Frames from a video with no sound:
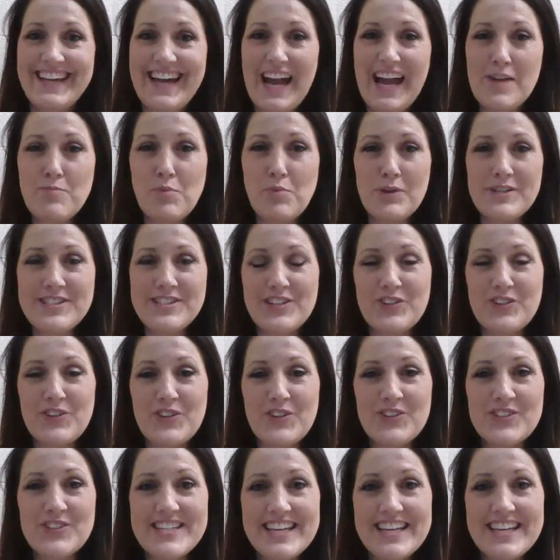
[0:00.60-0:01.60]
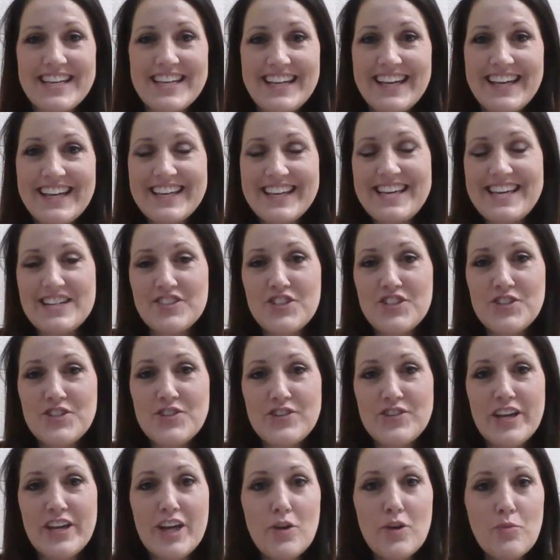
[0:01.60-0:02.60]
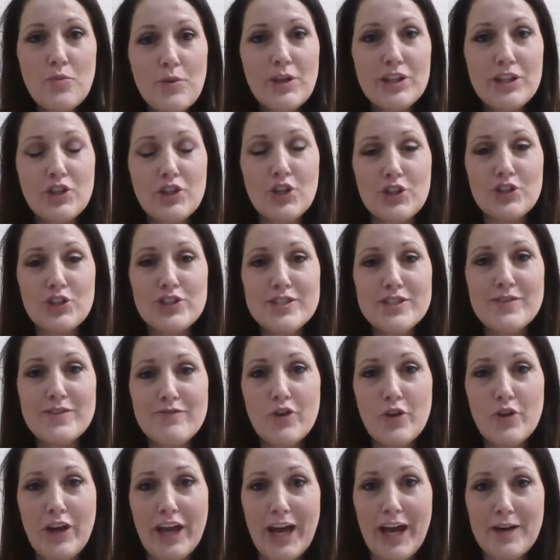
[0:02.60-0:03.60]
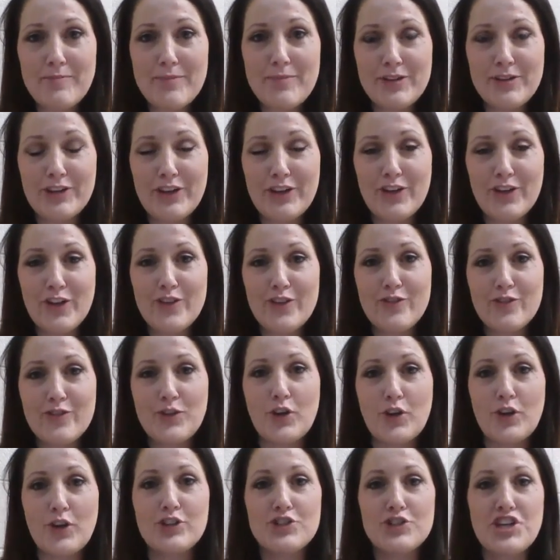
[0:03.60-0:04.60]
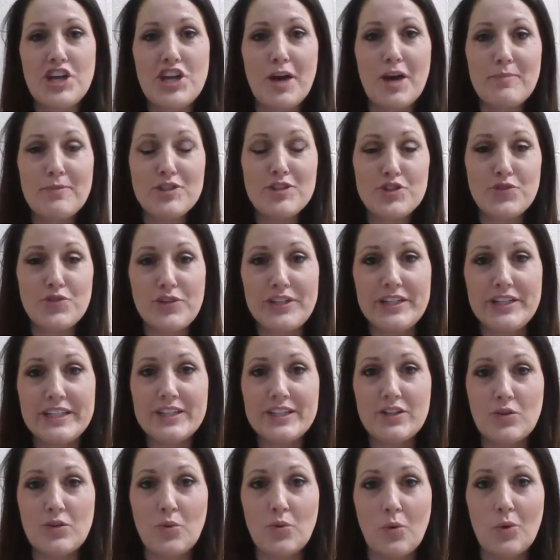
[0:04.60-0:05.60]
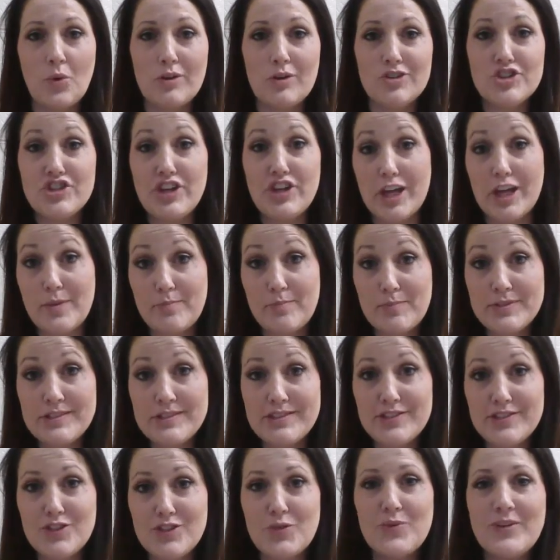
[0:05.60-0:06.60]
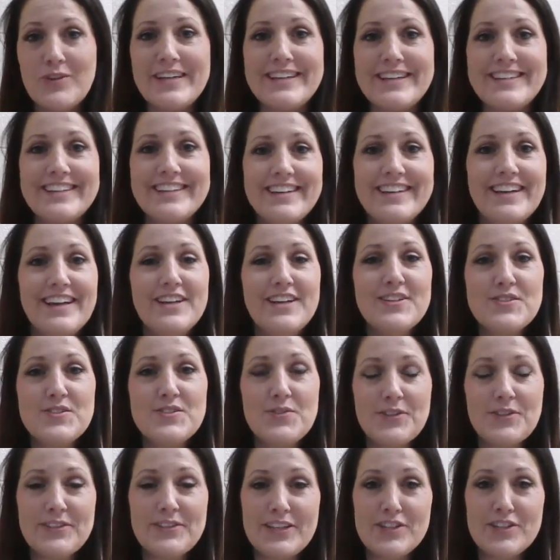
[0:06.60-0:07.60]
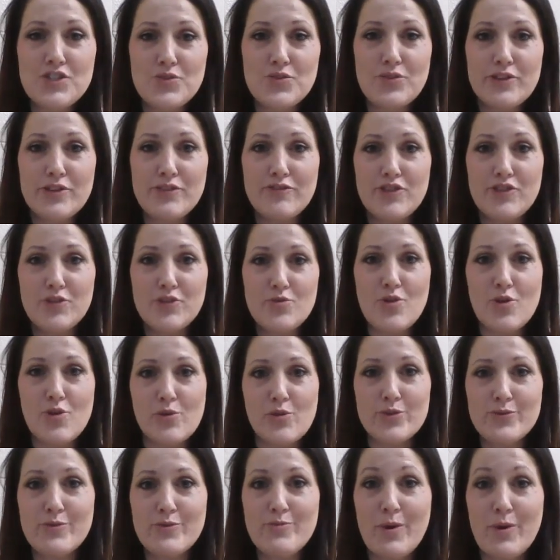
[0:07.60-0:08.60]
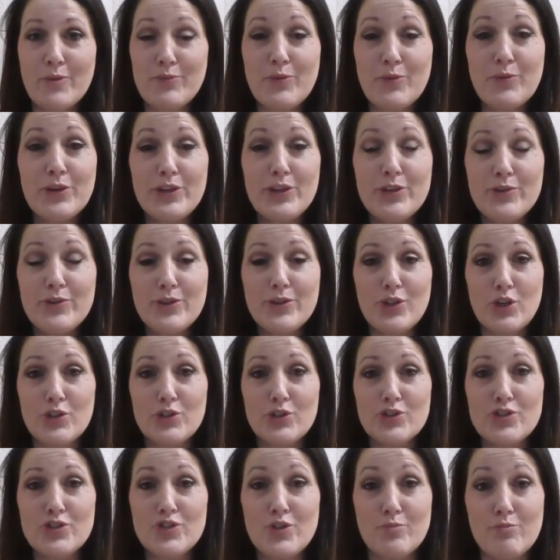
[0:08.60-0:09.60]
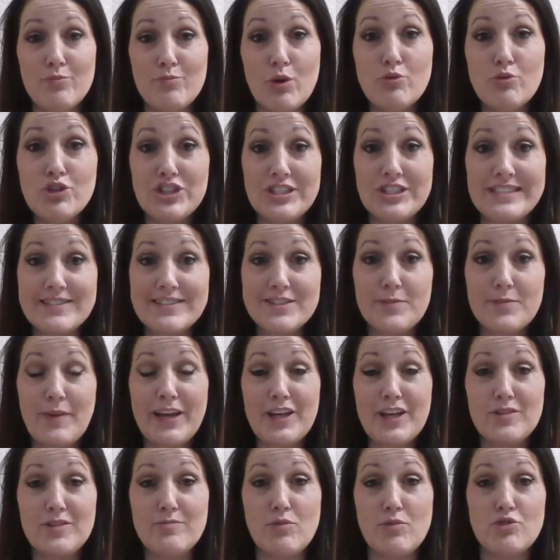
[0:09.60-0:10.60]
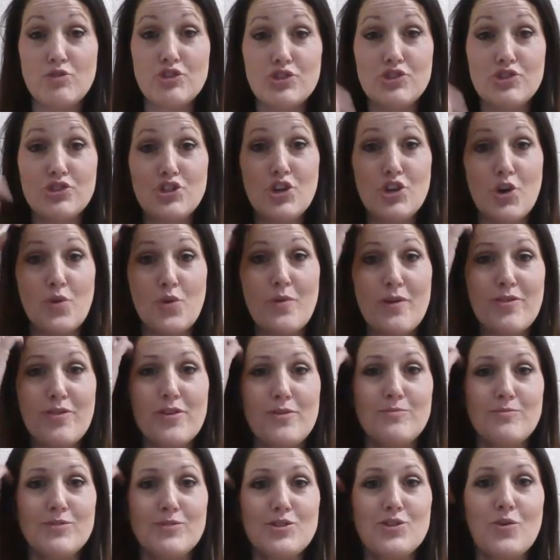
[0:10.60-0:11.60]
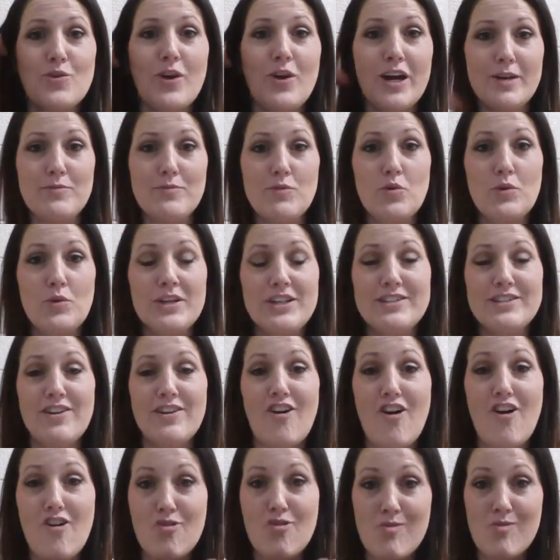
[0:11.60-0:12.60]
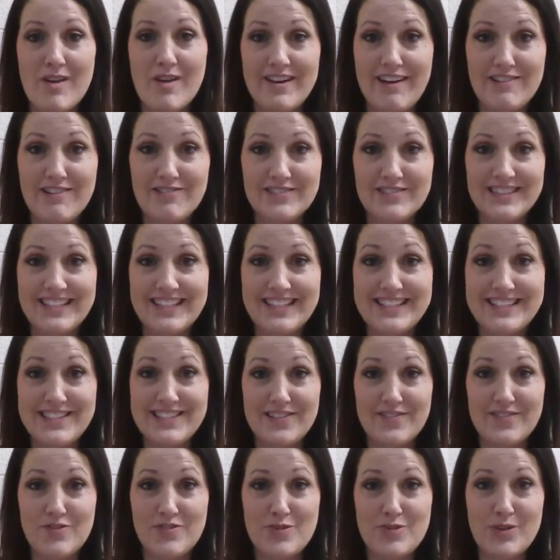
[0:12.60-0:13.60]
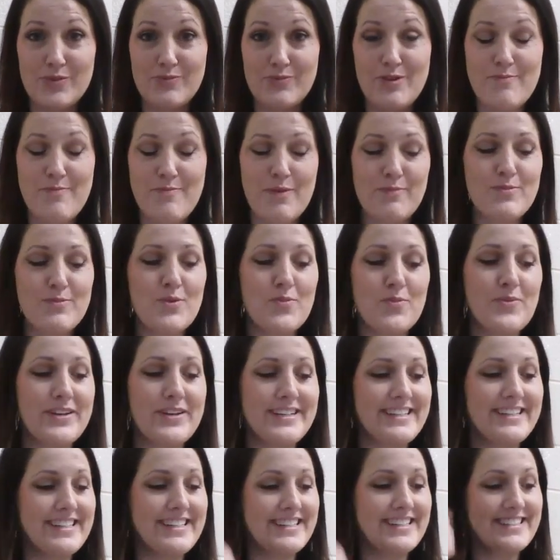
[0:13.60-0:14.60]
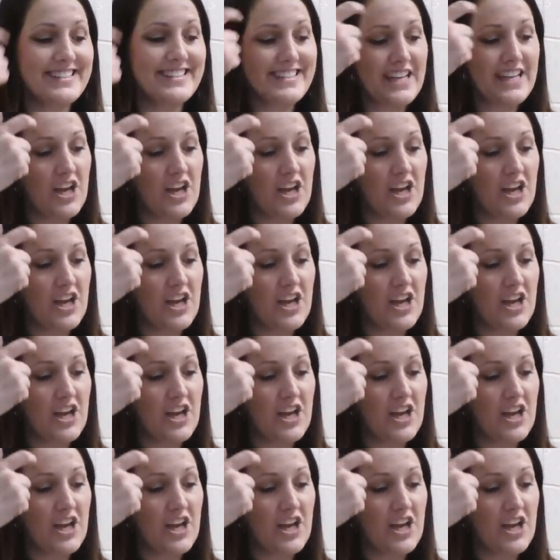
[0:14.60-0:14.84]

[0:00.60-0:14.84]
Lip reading: Hi, boys and girls. Yesterday, we learned some vocabulary for our geometry or shapes unit. So let's review those. Remember, we learned some motions, some hand motions to go with them. So I'm going to call one out and let's see if you can remember what it is.